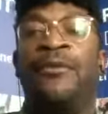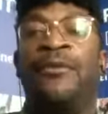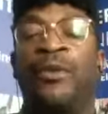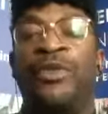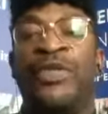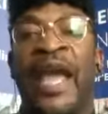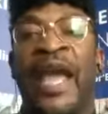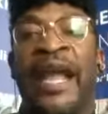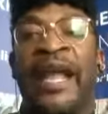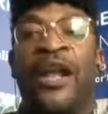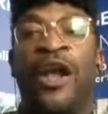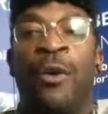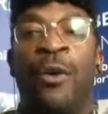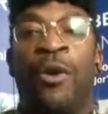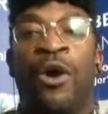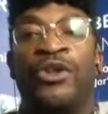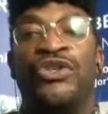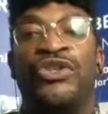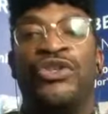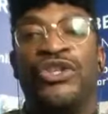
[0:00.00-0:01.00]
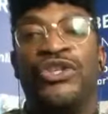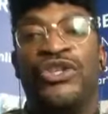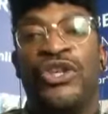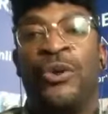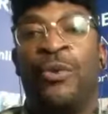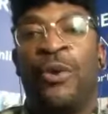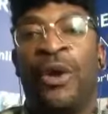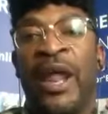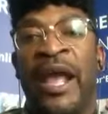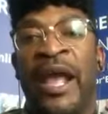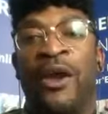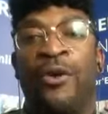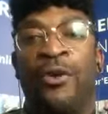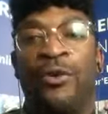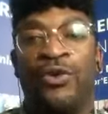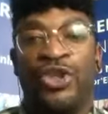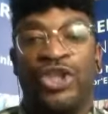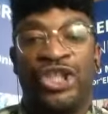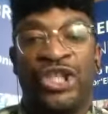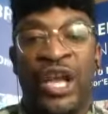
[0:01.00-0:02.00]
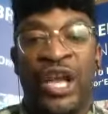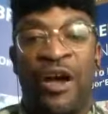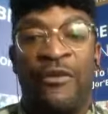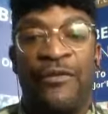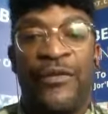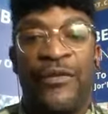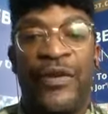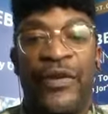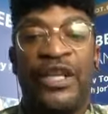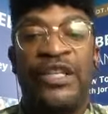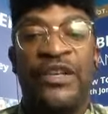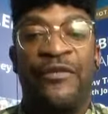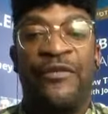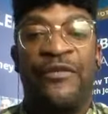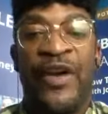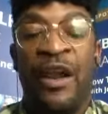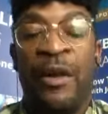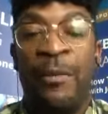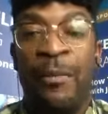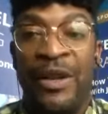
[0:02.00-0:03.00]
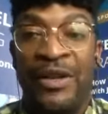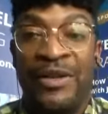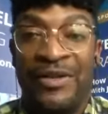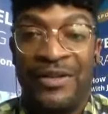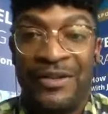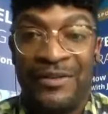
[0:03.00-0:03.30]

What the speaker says: They go on to do what I call shelf development.